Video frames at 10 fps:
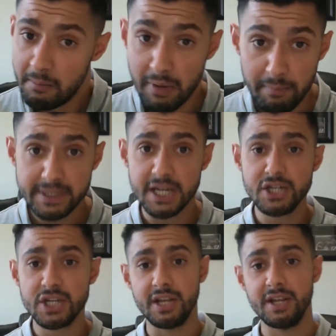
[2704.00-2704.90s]
But
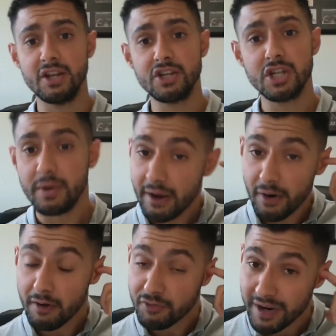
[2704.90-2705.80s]
potentially it does slow down
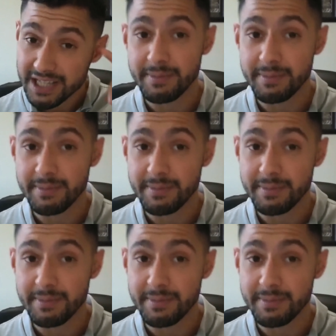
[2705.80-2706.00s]
after 80.